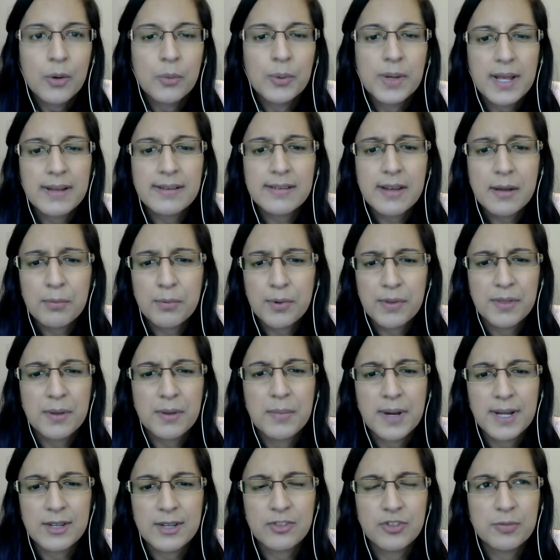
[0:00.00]
we end up with
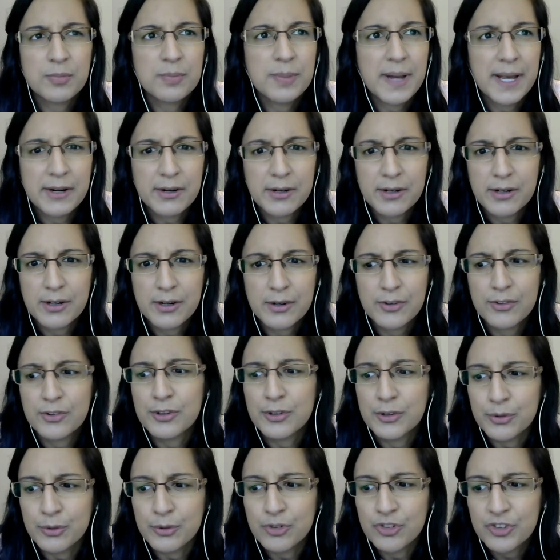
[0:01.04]
a much better
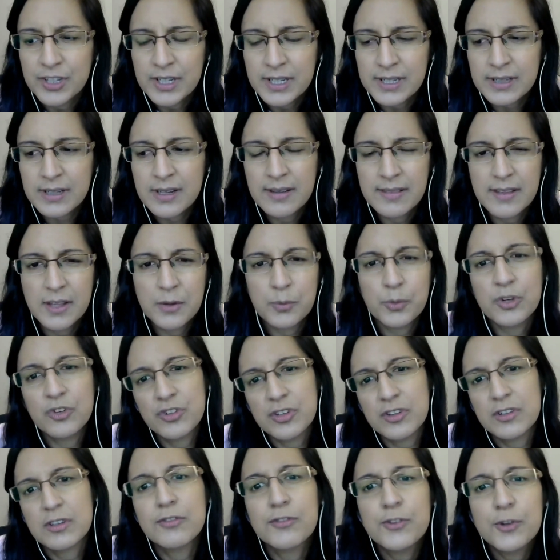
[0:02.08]
solution than when
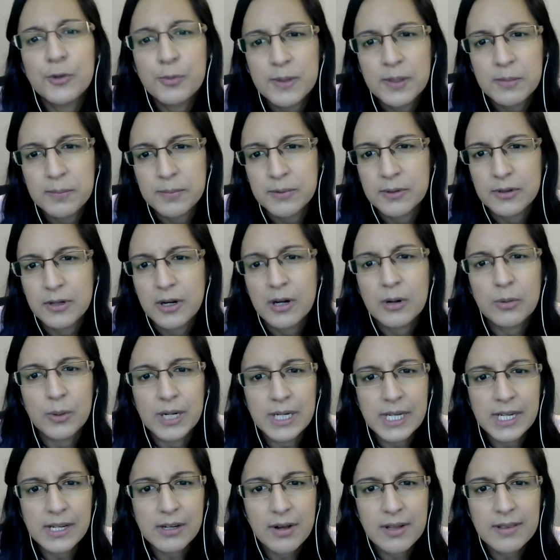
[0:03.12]
just a few people are
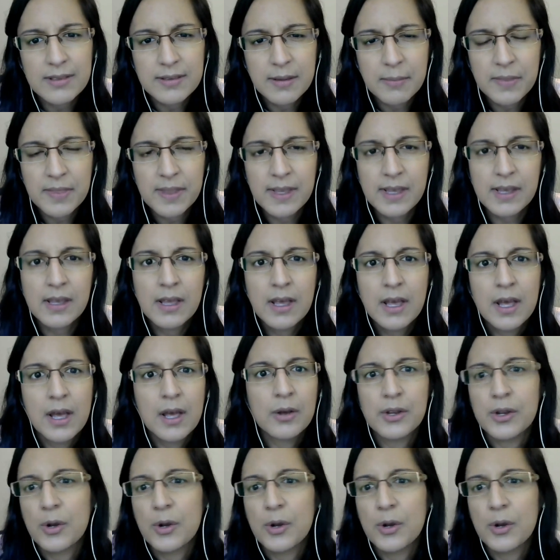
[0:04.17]
working on something,